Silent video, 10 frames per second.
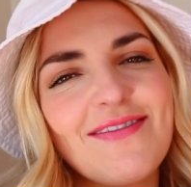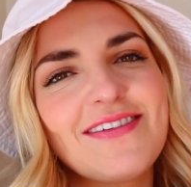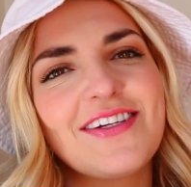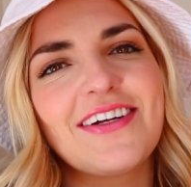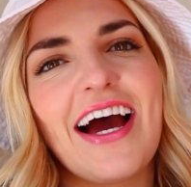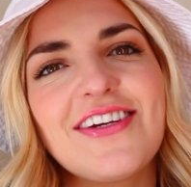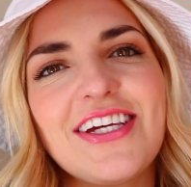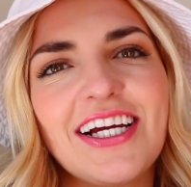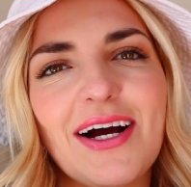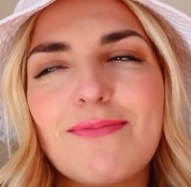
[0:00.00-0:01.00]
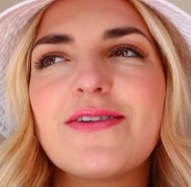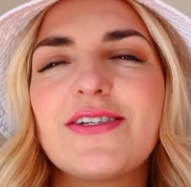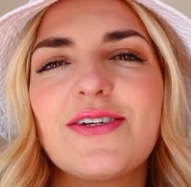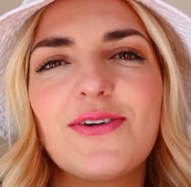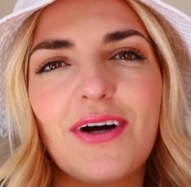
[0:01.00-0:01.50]
so now she comes
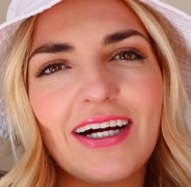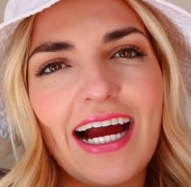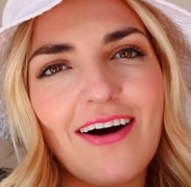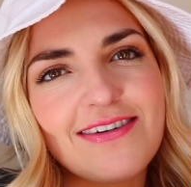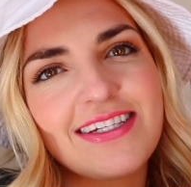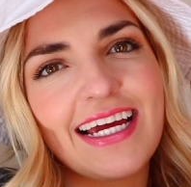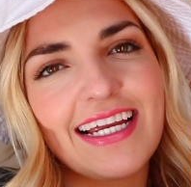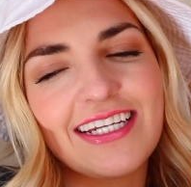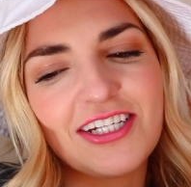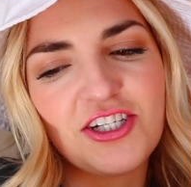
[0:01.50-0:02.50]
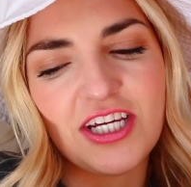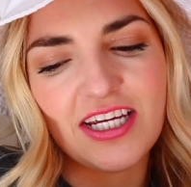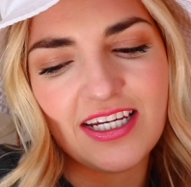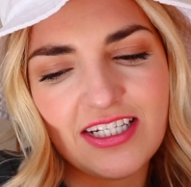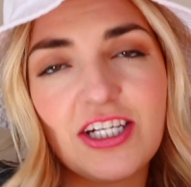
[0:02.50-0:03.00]
to our house, and
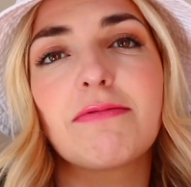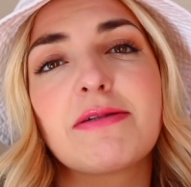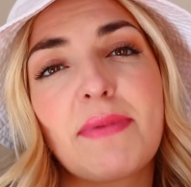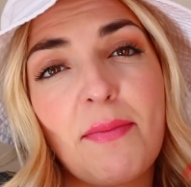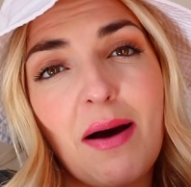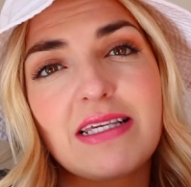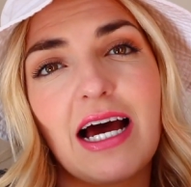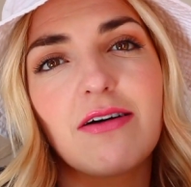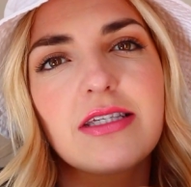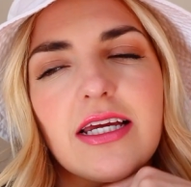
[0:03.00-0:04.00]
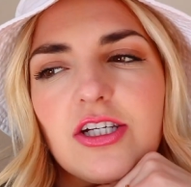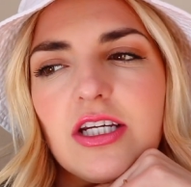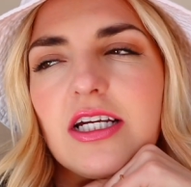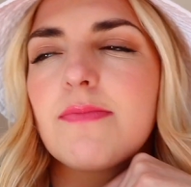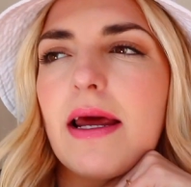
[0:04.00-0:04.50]
she, she comes to my mom's house, and she
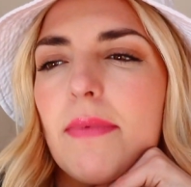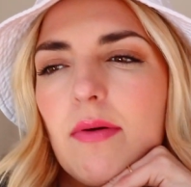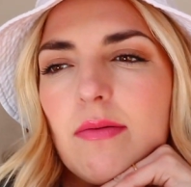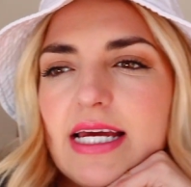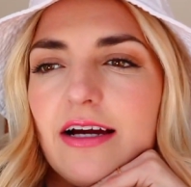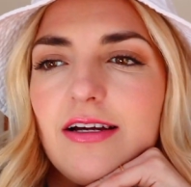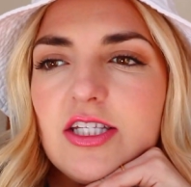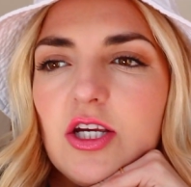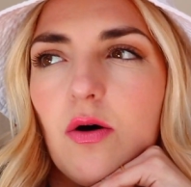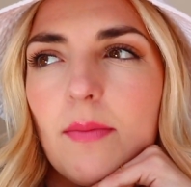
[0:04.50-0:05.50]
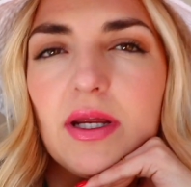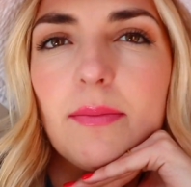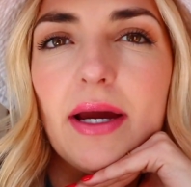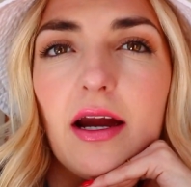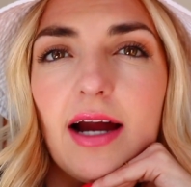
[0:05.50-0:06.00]
does mine and my mom's hair. So I'm gonna get
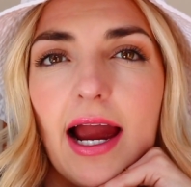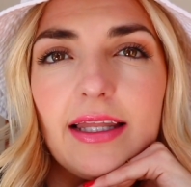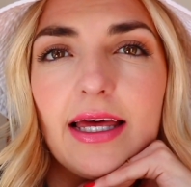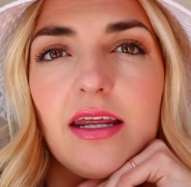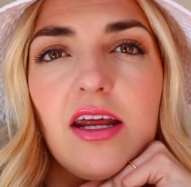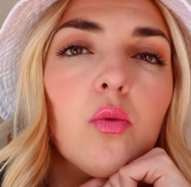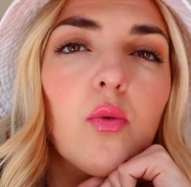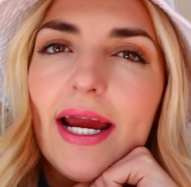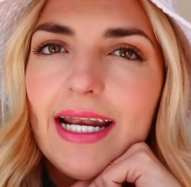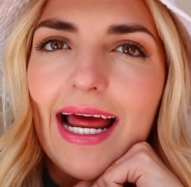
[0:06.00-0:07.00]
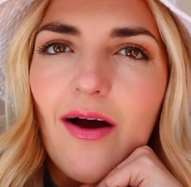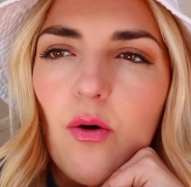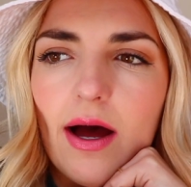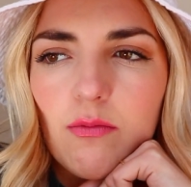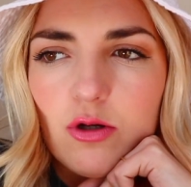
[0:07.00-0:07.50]
my hair highlighted. Right now,
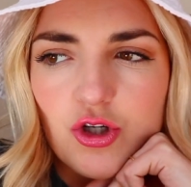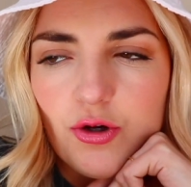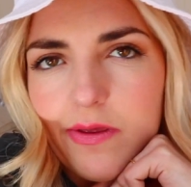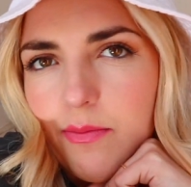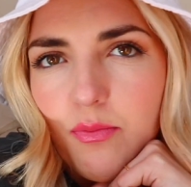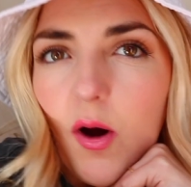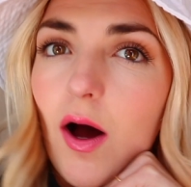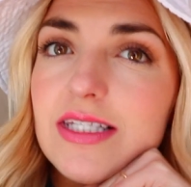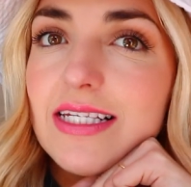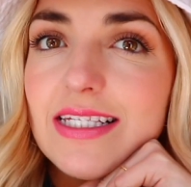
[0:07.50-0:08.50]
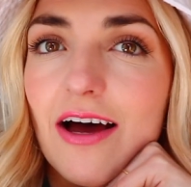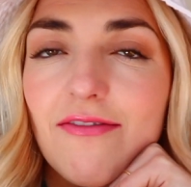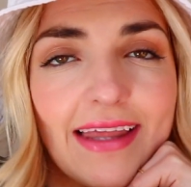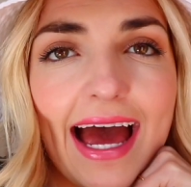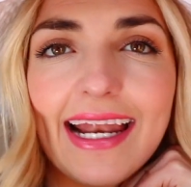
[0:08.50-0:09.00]
I will show you the process
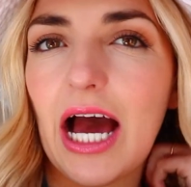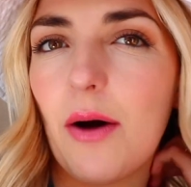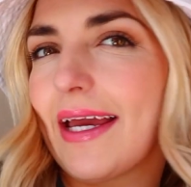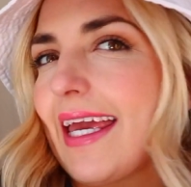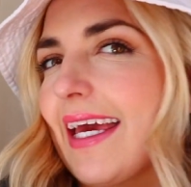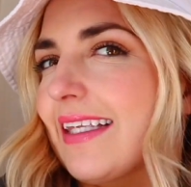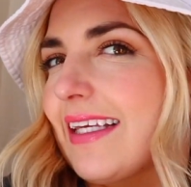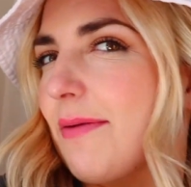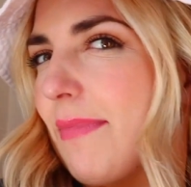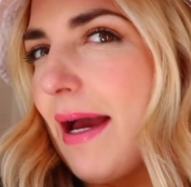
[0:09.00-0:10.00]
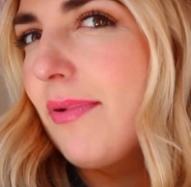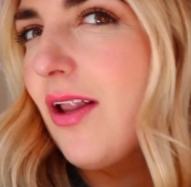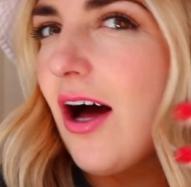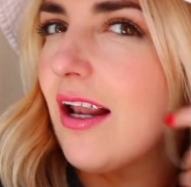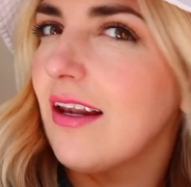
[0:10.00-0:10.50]
of that, how I get my
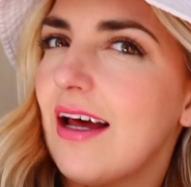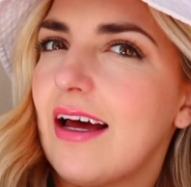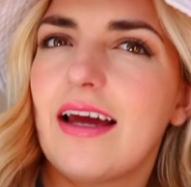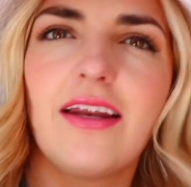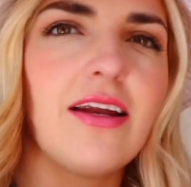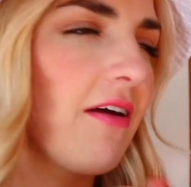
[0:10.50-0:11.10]
blonde. That I, a